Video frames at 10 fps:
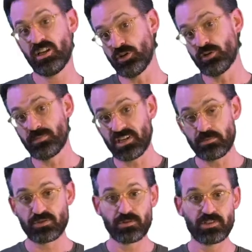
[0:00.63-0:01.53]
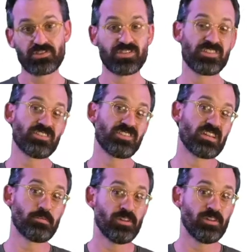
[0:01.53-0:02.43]
Hello, my name's Chris, this is
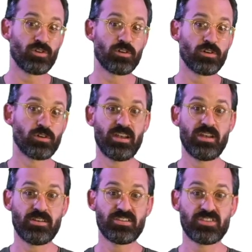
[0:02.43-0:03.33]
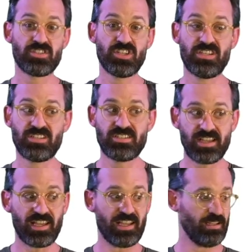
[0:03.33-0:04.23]
the Camille Corp, and
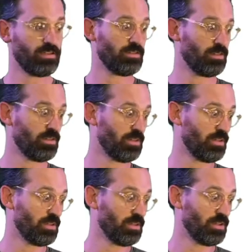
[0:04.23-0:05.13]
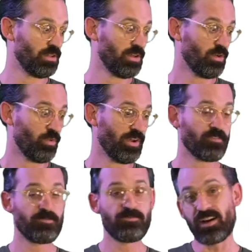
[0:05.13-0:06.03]
today we
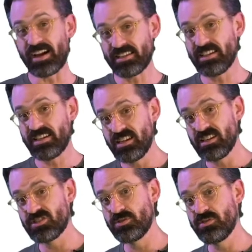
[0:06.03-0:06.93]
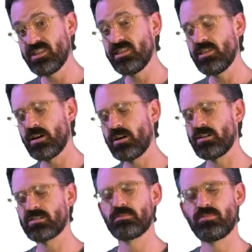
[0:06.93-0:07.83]
are finally getting to the
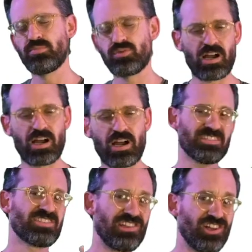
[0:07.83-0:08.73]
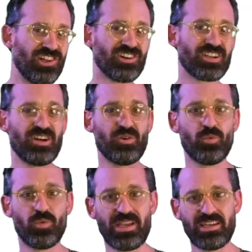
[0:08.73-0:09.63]
long promised, long
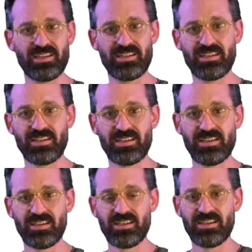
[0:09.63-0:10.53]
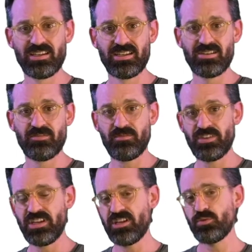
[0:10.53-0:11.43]
awaited
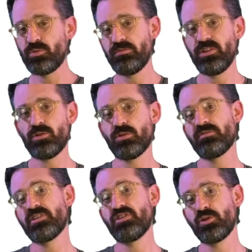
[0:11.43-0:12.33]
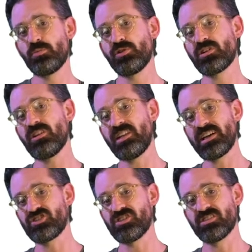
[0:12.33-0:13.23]
video review of the Noble
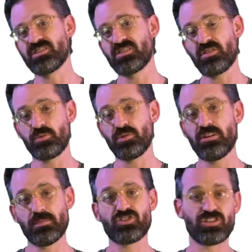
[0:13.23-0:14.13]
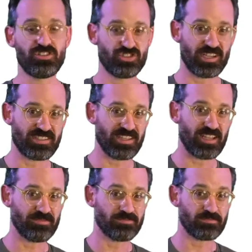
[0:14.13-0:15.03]
Collection's three-dimensional chess
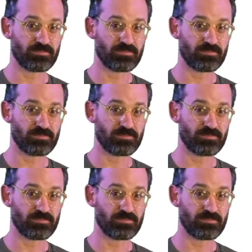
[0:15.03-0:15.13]
set.